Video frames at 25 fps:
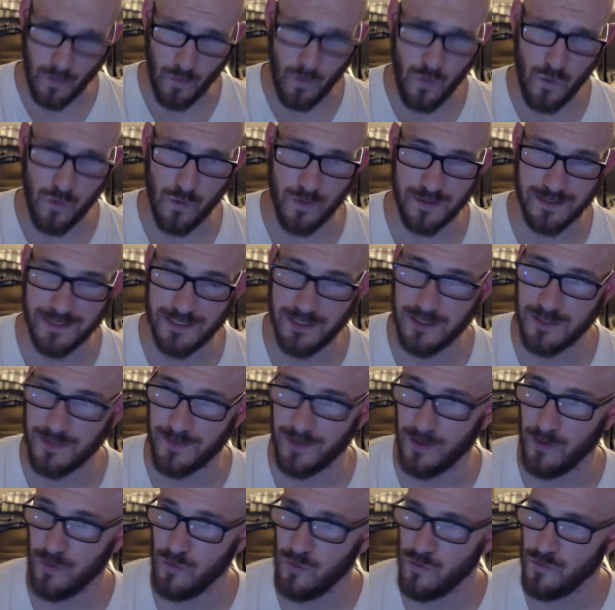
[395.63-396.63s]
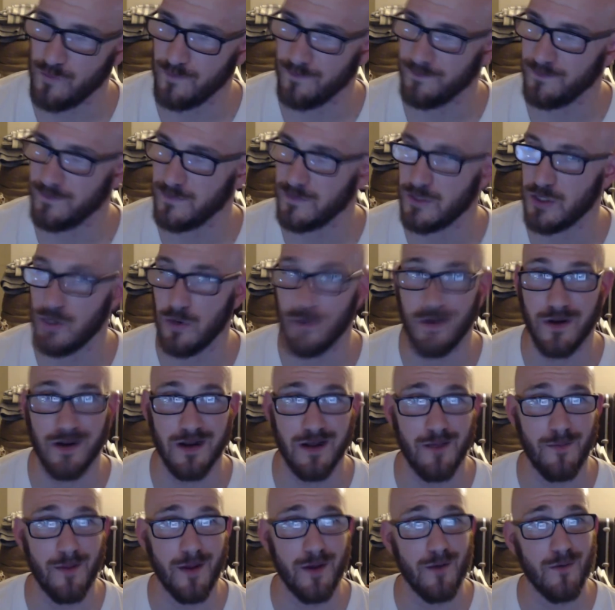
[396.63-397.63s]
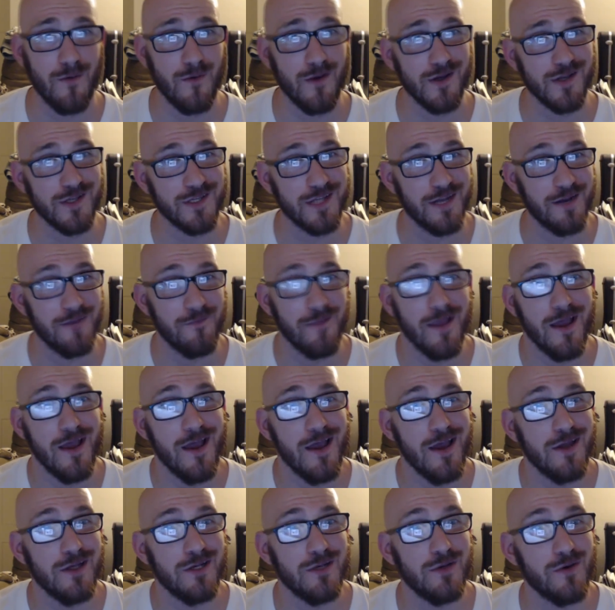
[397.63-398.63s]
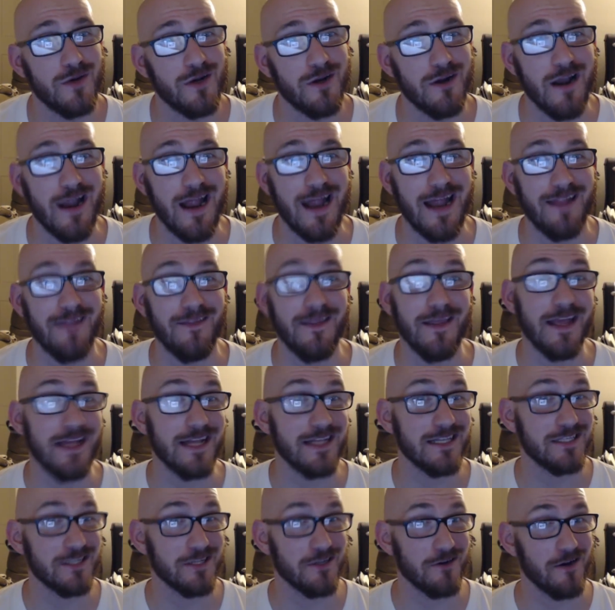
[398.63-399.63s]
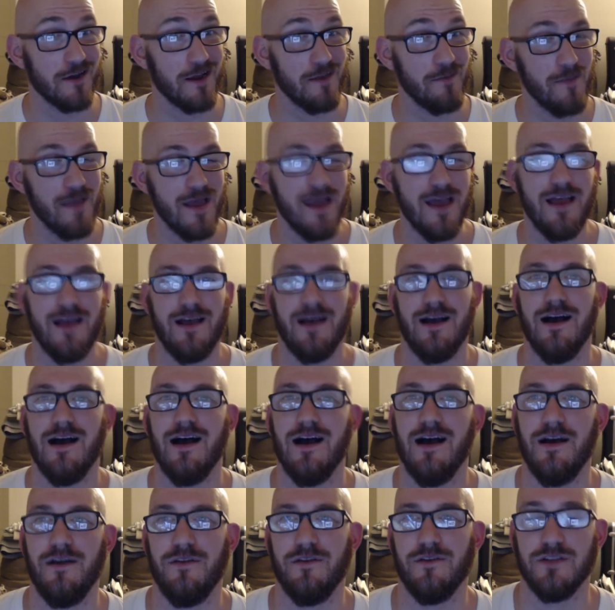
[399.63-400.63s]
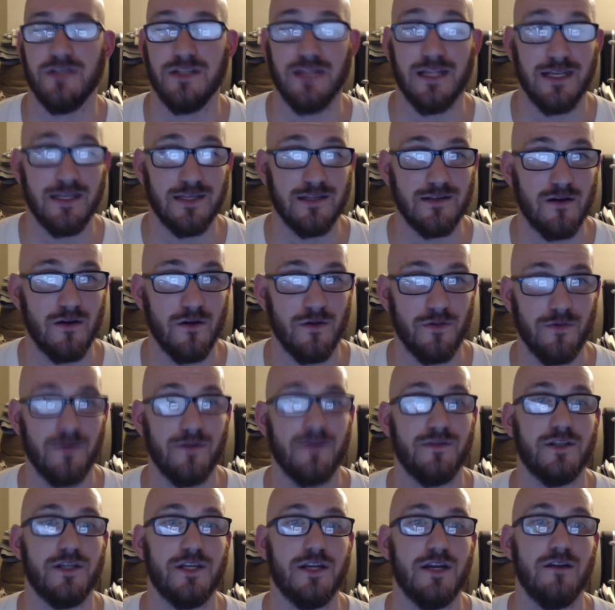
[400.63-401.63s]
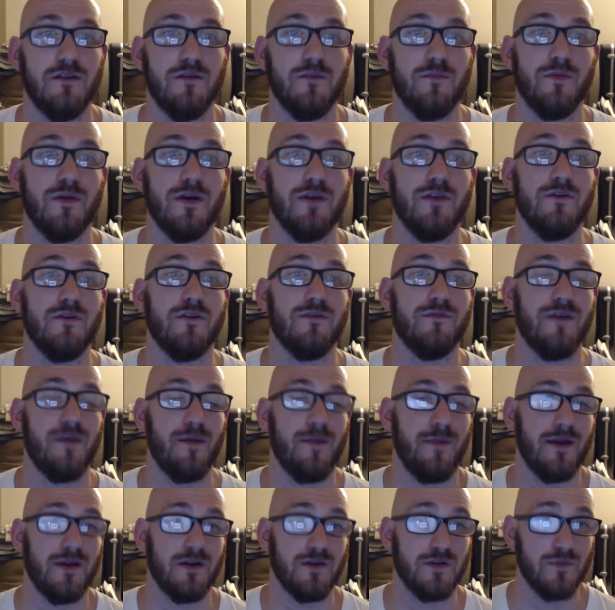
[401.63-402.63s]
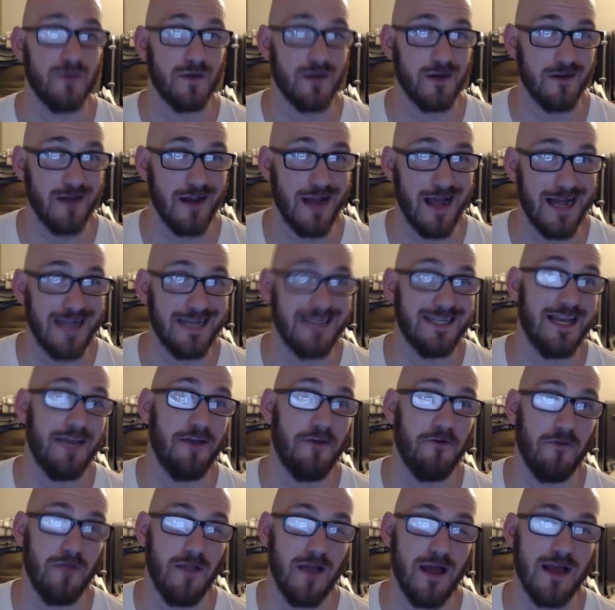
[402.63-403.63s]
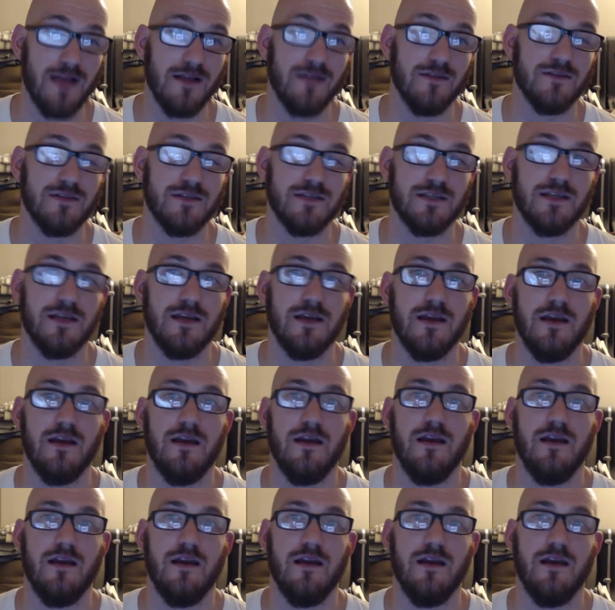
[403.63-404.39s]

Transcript: Ooh, excuse me. Whew, choking on my own words there. Twitter and the Instagram. Uh, there's links all throughout the channel, but you can find me on Twitter at Tanner Liles.